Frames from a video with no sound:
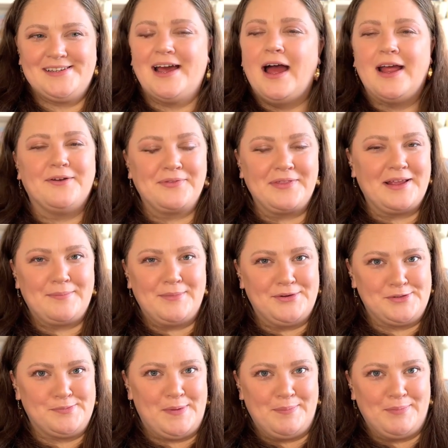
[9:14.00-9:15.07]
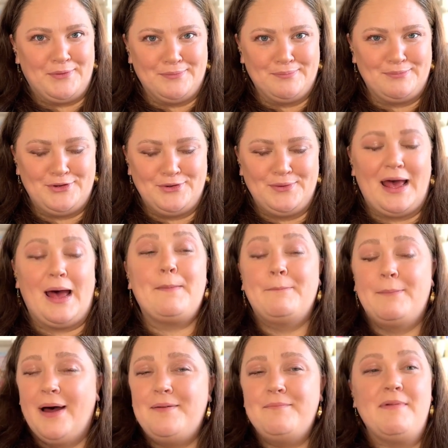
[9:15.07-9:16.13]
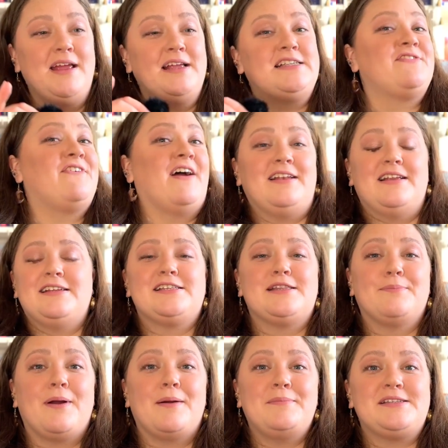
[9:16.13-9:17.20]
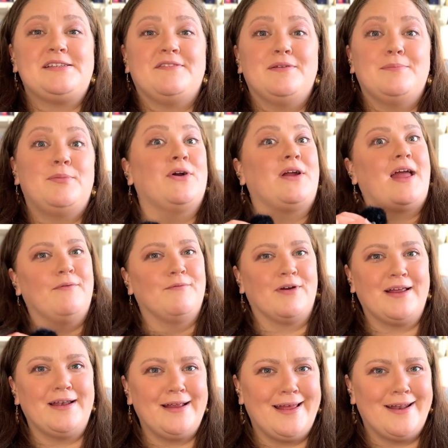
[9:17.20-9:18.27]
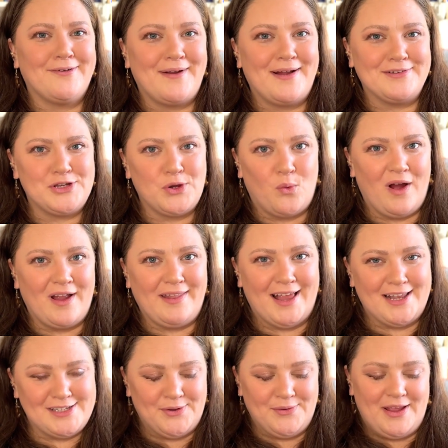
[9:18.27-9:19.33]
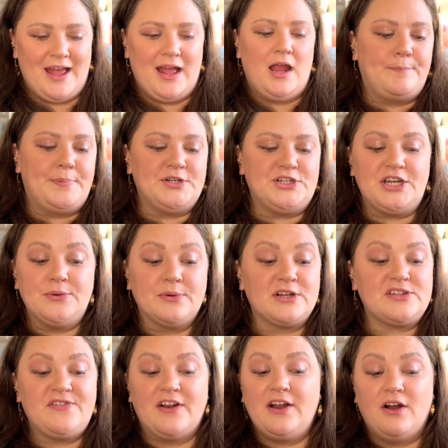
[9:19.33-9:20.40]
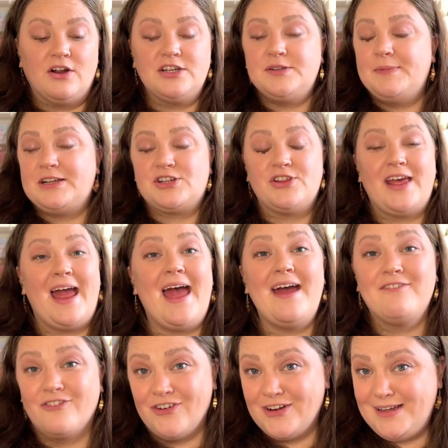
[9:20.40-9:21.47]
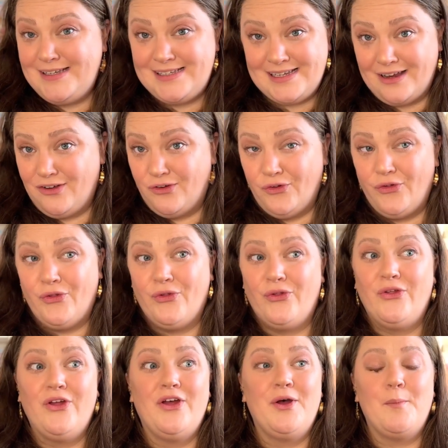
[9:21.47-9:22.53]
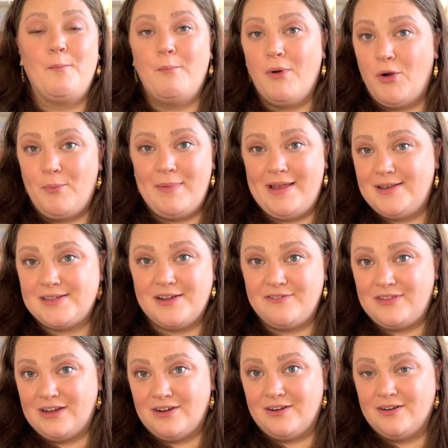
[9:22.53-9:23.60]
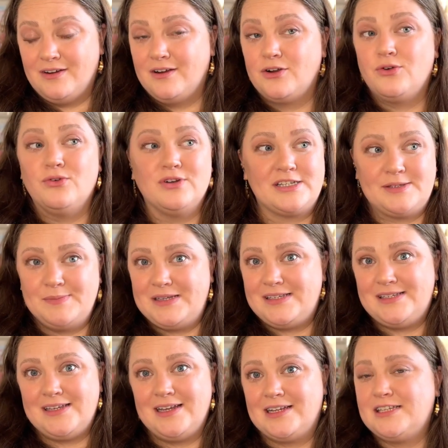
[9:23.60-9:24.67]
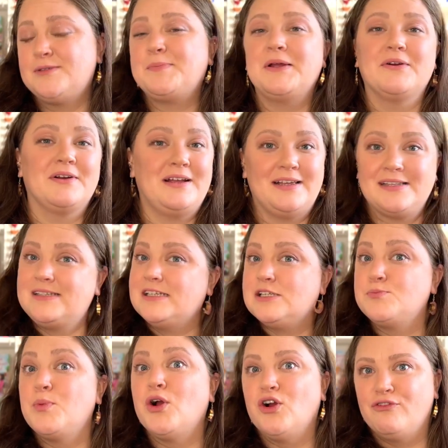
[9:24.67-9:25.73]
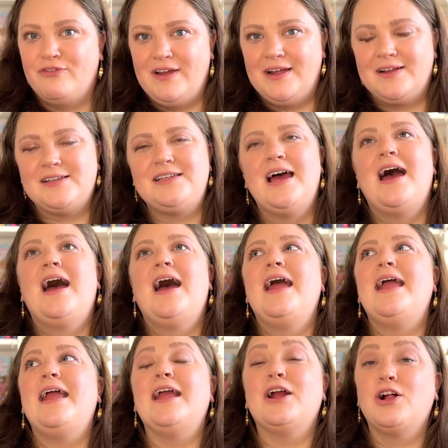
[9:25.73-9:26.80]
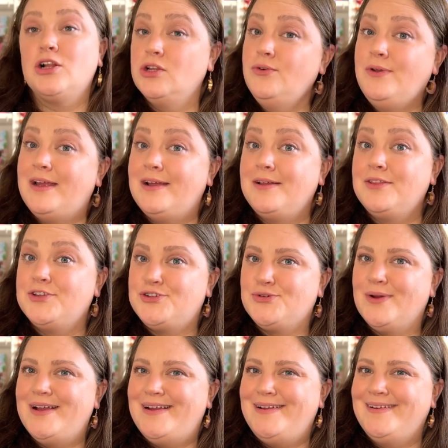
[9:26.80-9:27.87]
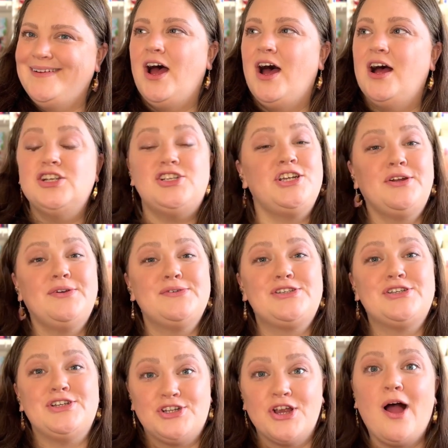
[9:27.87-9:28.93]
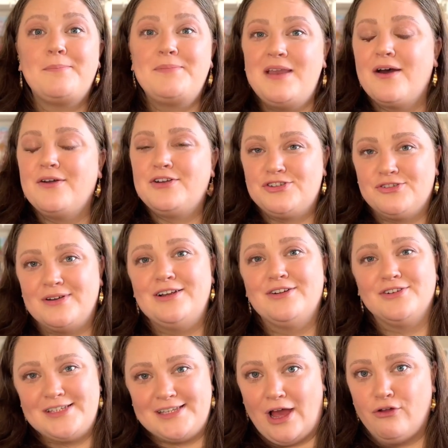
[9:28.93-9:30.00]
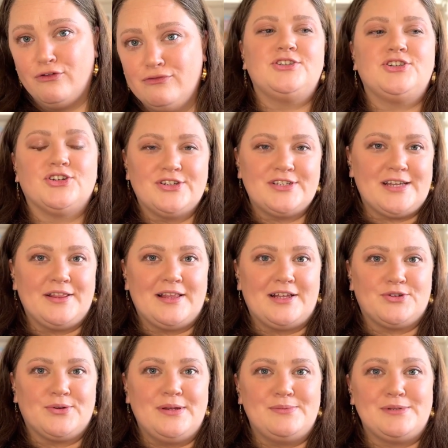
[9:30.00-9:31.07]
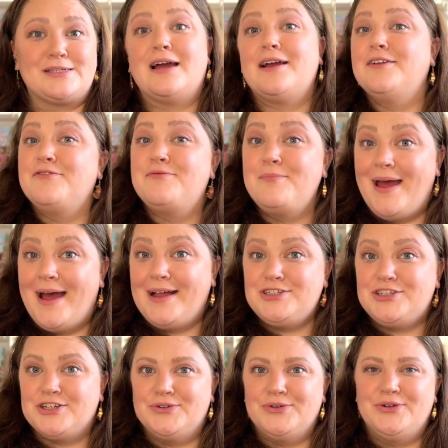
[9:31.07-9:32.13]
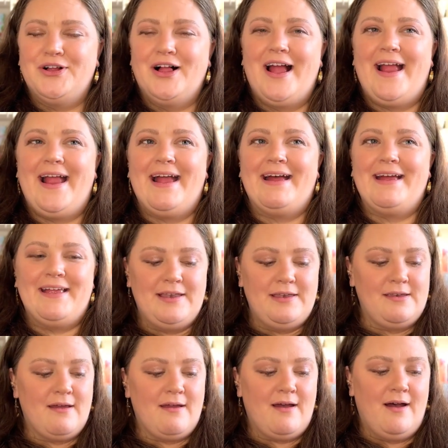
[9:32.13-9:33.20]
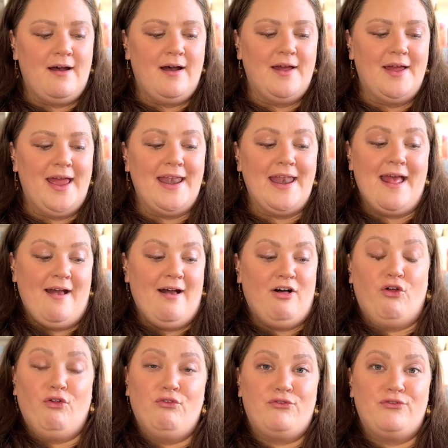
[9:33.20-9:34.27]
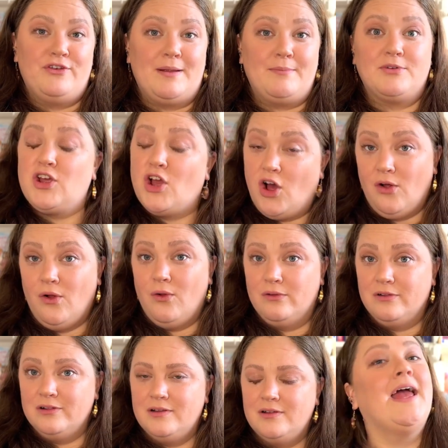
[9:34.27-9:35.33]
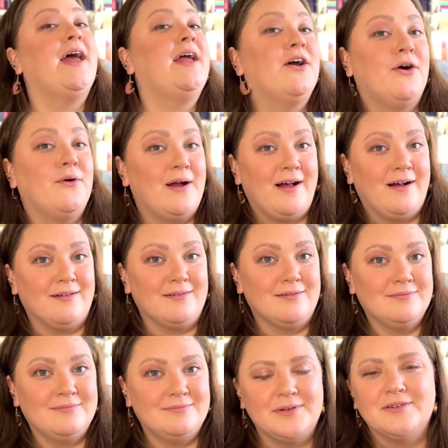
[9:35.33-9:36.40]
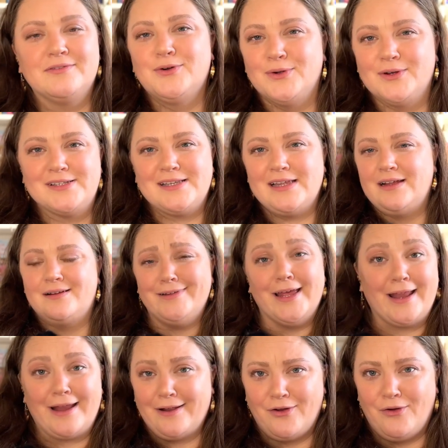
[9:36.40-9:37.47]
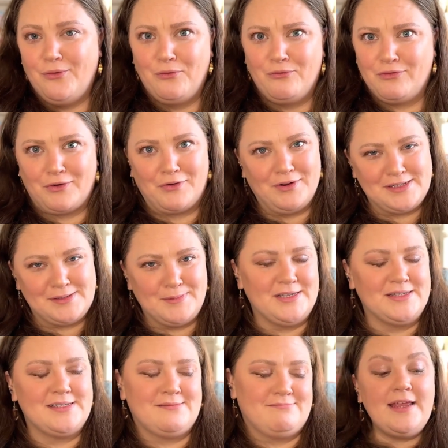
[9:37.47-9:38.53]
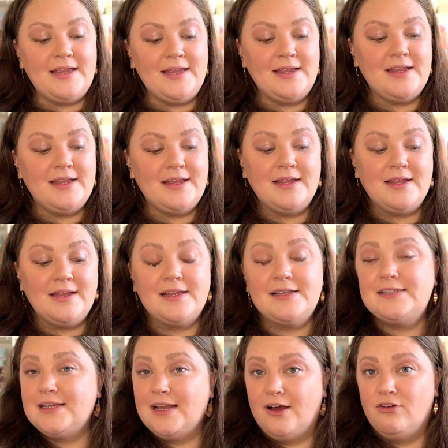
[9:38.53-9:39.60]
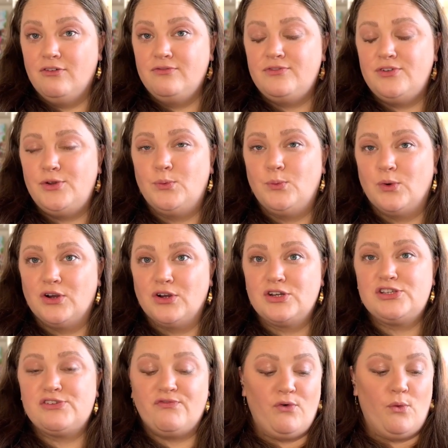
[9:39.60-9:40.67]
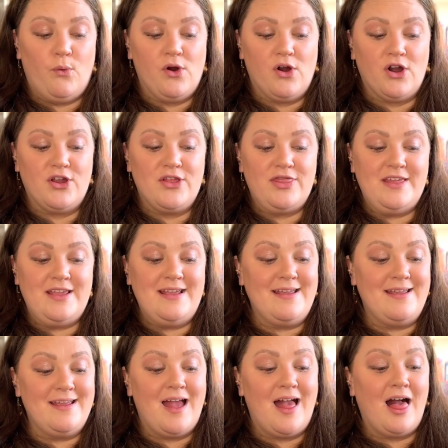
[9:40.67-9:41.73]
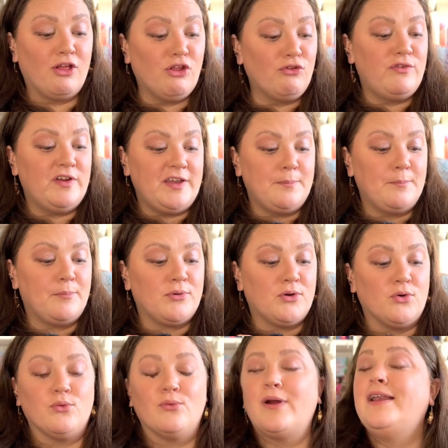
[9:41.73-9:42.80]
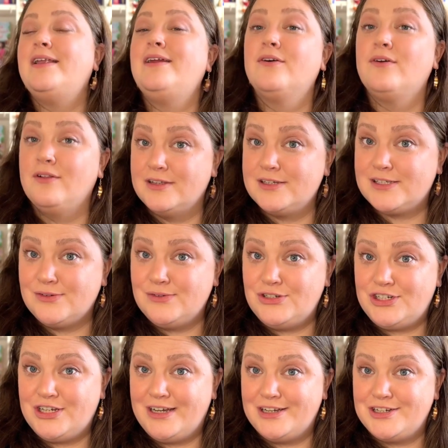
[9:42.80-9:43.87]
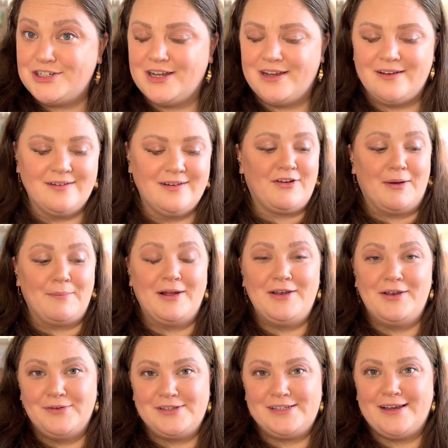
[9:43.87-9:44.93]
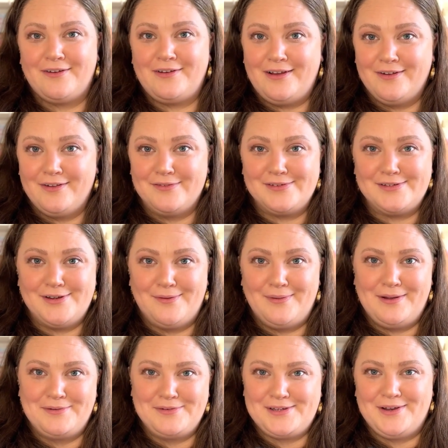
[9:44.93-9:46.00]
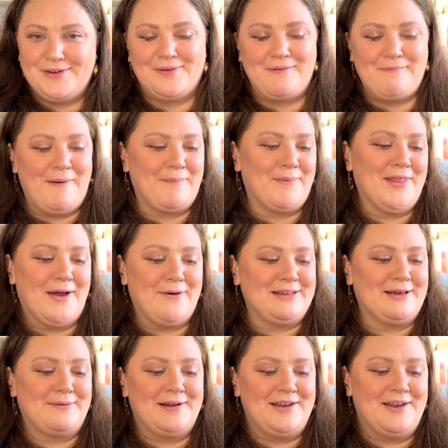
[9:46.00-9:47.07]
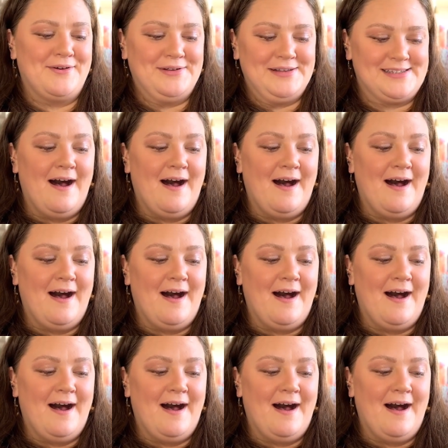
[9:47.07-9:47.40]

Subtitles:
I don't think most people do that. But it's fine. It's the premise of the book, and we're going to get around to why that's okay. But she works very hard to make sure that every single moment of their Christmas experience is perfect, including the tree. She goes to chop down a tree herself. Turns out that tree was kind of magical, and an elf named Cole, K-O-L, but of course like getting coal for Christmas. He is an elf who works for the Elven Perennial Association. Cut my notes down here. There was no way I was going to remember that without my notes.